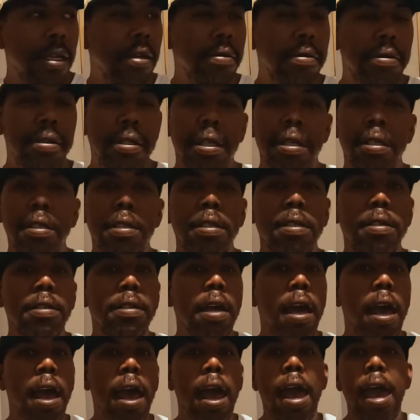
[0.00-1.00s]
them shits
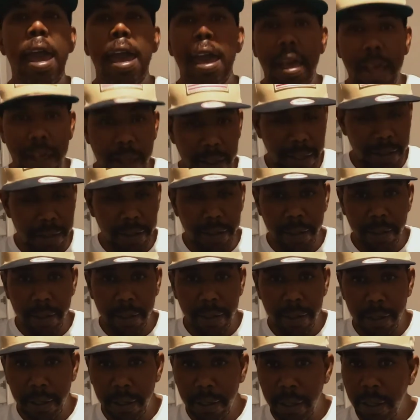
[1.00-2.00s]
is ass.
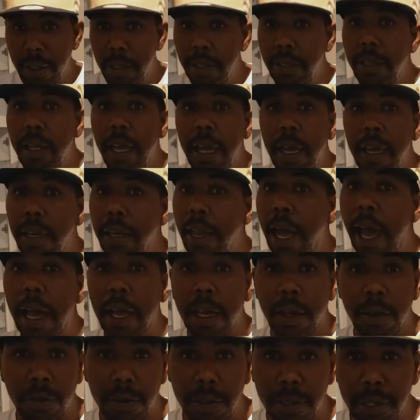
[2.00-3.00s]
They're
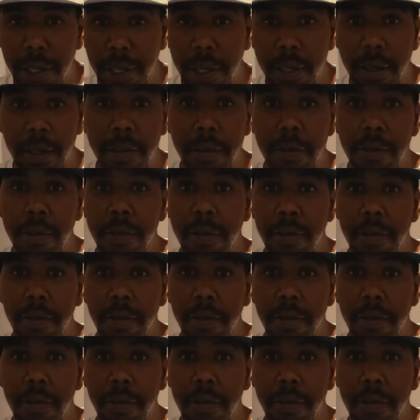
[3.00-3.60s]
not gonna sell.